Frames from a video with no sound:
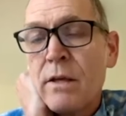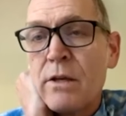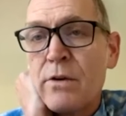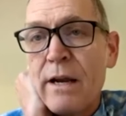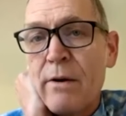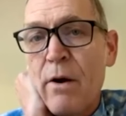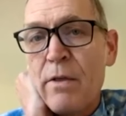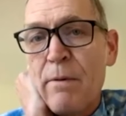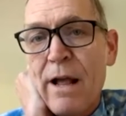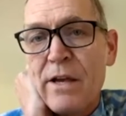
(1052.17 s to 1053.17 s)
You try to grow the
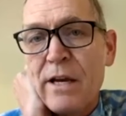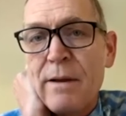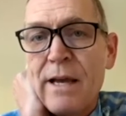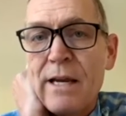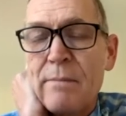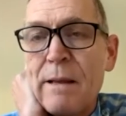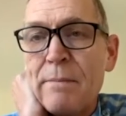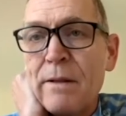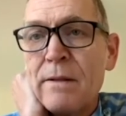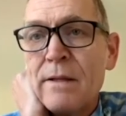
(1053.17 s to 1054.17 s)
project by getting people